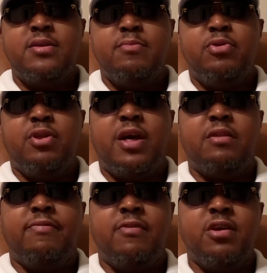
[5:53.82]
put a lot
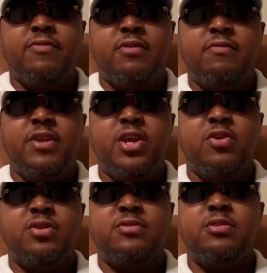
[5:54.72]
of fluff in the video.
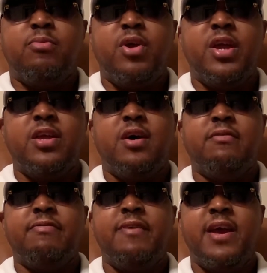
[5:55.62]
I'm just bringing out
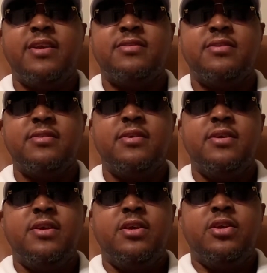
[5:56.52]
facts.
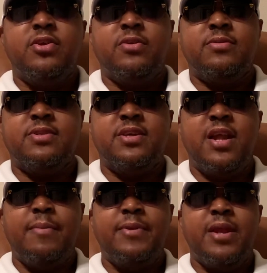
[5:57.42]
You know what I'm saying?
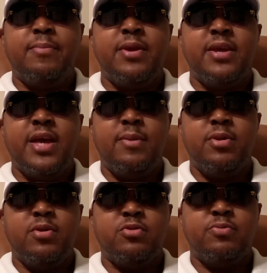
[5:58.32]
I've been
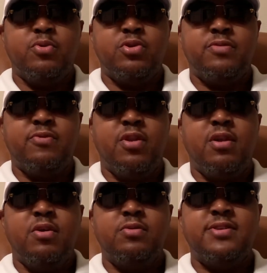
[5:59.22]
gambling on sports for a
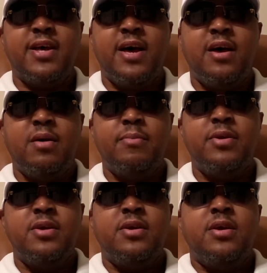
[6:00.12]
long time.
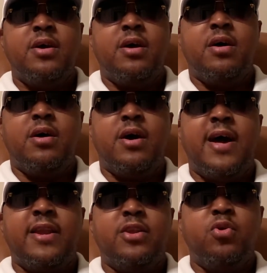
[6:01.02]

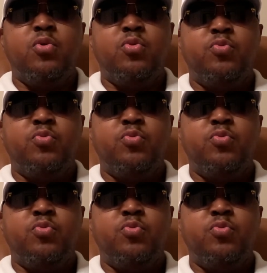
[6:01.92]
I know